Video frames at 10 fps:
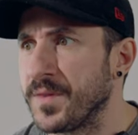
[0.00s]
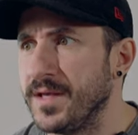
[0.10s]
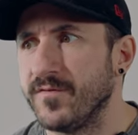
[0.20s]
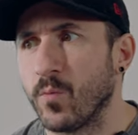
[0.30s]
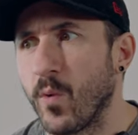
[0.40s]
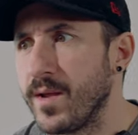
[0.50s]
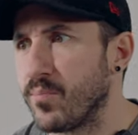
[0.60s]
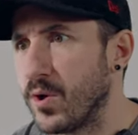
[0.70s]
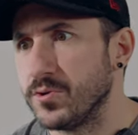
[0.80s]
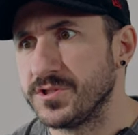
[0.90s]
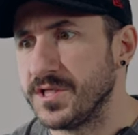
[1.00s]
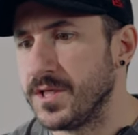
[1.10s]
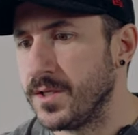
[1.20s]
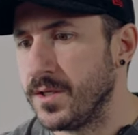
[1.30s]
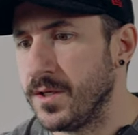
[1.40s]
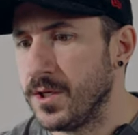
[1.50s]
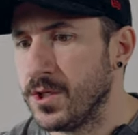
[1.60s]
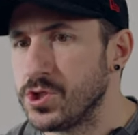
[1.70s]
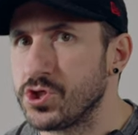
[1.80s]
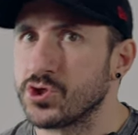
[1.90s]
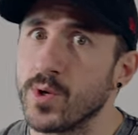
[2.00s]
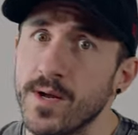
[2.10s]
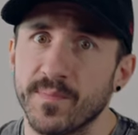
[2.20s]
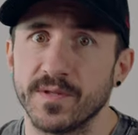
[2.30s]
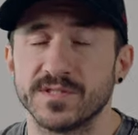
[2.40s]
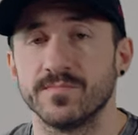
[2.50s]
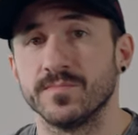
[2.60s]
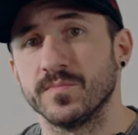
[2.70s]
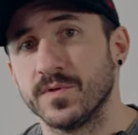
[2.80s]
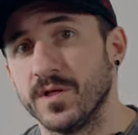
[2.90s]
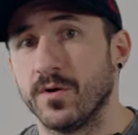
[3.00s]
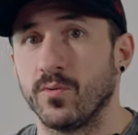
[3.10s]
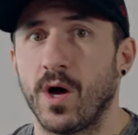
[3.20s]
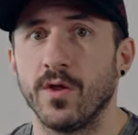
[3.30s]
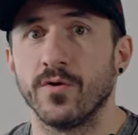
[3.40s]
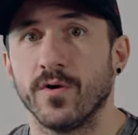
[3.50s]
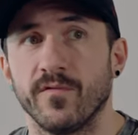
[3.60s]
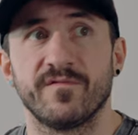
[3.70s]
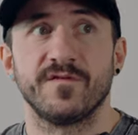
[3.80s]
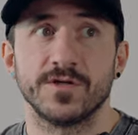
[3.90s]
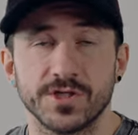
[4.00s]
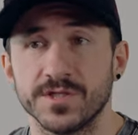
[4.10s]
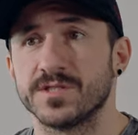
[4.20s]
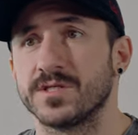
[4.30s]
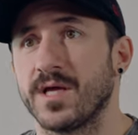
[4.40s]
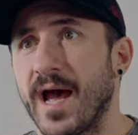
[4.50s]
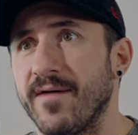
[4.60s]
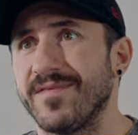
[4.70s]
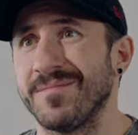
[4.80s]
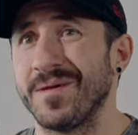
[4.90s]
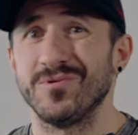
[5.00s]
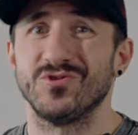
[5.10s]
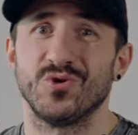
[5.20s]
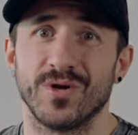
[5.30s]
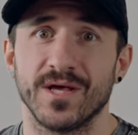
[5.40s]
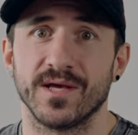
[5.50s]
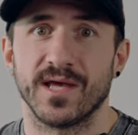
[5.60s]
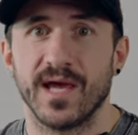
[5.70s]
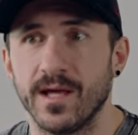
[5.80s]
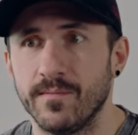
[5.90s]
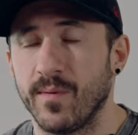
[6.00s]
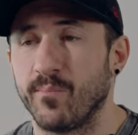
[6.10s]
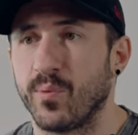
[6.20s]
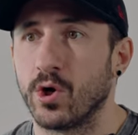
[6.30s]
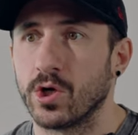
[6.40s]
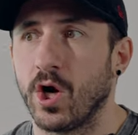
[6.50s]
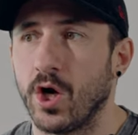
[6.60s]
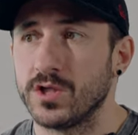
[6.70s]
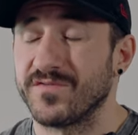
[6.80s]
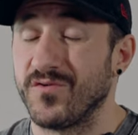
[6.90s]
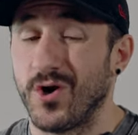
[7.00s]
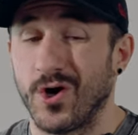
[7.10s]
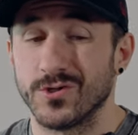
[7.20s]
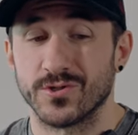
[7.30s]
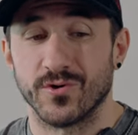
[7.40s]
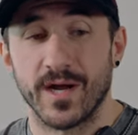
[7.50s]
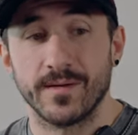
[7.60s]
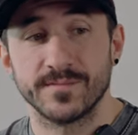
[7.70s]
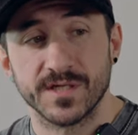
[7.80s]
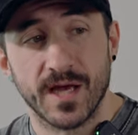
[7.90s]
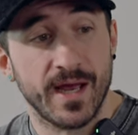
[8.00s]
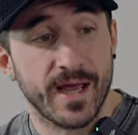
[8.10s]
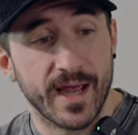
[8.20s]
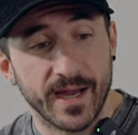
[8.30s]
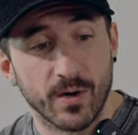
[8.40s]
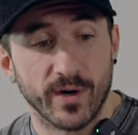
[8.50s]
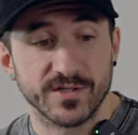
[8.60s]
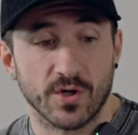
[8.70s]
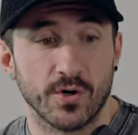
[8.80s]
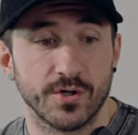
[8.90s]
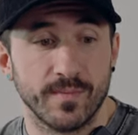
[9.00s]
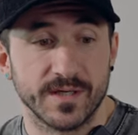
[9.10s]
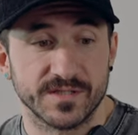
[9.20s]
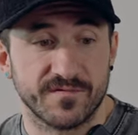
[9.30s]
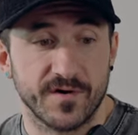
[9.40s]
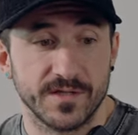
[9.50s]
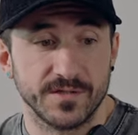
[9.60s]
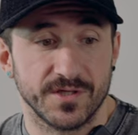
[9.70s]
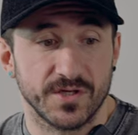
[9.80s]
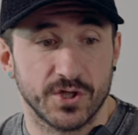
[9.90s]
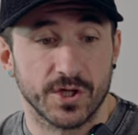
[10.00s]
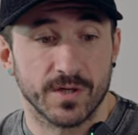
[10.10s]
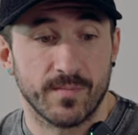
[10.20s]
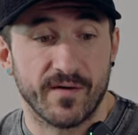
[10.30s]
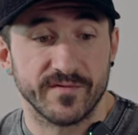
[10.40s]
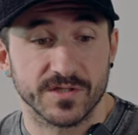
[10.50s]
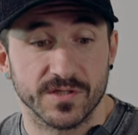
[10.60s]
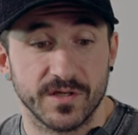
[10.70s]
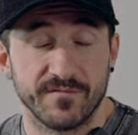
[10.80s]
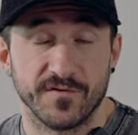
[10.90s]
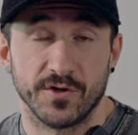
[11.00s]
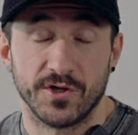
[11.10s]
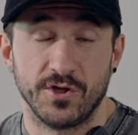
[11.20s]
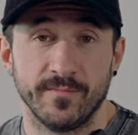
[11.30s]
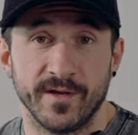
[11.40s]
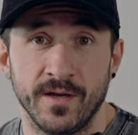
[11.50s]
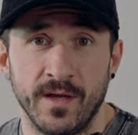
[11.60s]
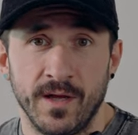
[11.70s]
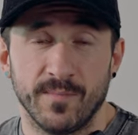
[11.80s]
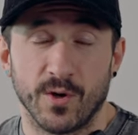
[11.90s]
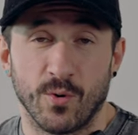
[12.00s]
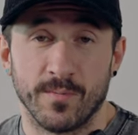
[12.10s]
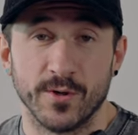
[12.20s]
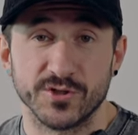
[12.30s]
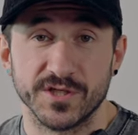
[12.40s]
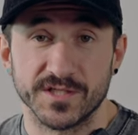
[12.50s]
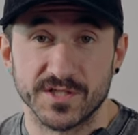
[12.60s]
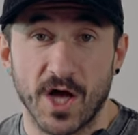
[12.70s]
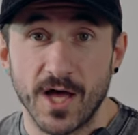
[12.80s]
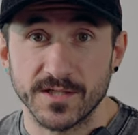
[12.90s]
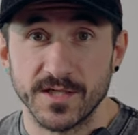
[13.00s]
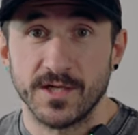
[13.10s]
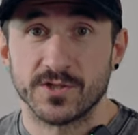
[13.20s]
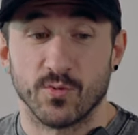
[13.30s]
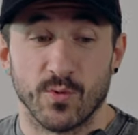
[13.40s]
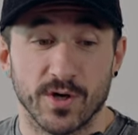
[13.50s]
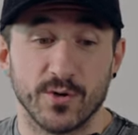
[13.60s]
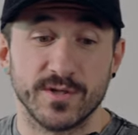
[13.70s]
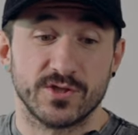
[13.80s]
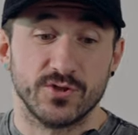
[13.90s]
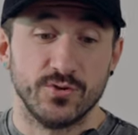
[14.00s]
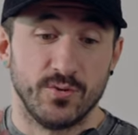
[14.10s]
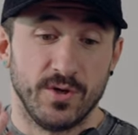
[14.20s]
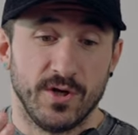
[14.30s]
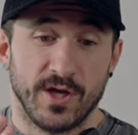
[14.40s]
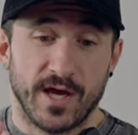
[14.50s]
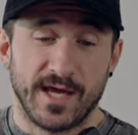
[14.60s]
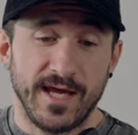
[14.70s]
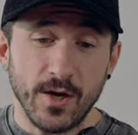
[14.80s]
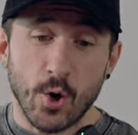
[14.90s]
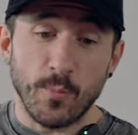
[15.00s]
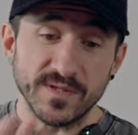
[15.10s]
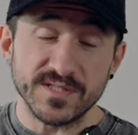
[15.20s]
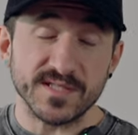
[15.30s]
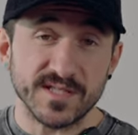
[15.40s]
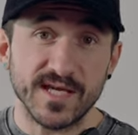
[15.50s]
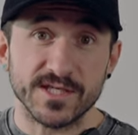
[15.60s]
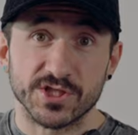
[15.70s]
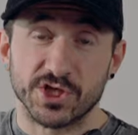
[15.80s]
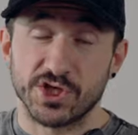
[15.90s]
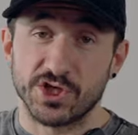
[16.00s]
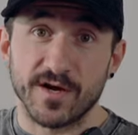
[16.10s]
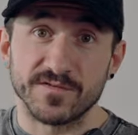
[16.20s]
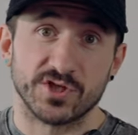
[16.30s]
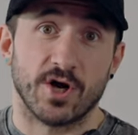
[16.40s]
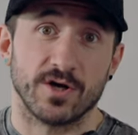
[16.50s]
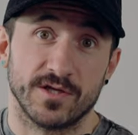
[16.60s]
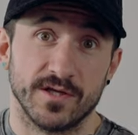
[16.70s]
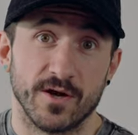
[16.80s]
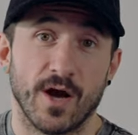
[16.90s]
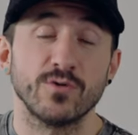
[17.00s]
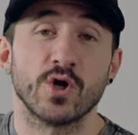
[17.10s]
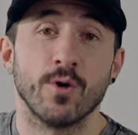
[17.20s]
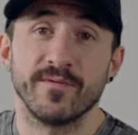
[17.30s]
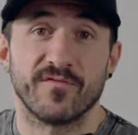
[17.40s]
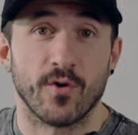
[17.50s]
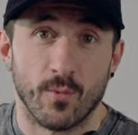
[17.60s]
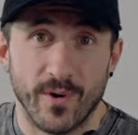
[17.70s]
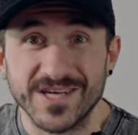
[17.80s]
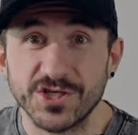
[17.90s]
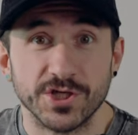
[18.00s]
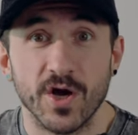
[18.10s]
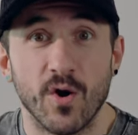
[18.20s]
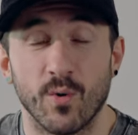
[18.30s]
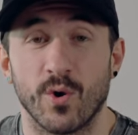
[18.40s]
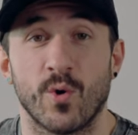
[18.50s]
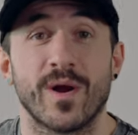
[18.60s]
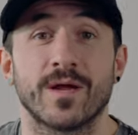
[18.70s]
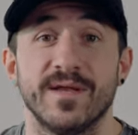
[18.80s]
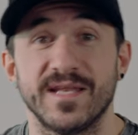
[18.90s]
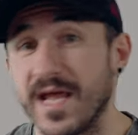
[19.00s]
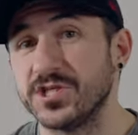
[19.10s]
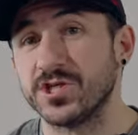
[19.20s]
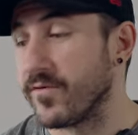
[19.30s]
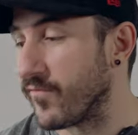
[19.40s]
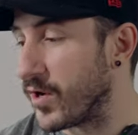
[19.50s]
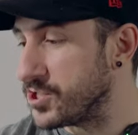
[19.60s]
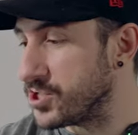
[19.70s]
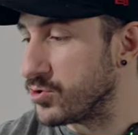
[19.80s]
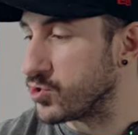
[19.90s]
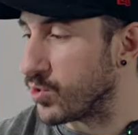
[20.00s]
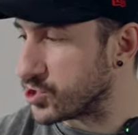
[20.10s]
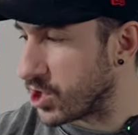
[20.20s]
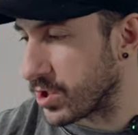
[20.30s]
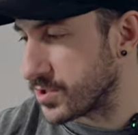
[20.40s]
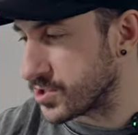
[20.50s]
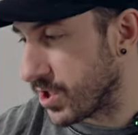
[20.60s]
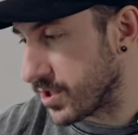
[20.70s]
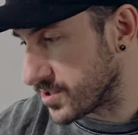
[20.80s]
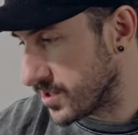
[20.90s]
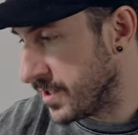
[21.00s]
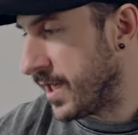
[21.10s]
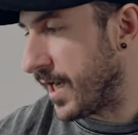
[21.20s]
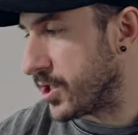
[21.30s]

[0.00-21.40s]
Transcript: even whey protein, shrimp and some, you know, other fishes have that, maybe tuna in a can, but per cost for 100 grams, egg whites are your best friend. You can cook them, obviously, if you're a human, but Hormozi is not. So we're going to, he opens this thing and just shoves chocolate in there. I was hoping for a ratio or a recommendation of ratio to our chocolate sauce. I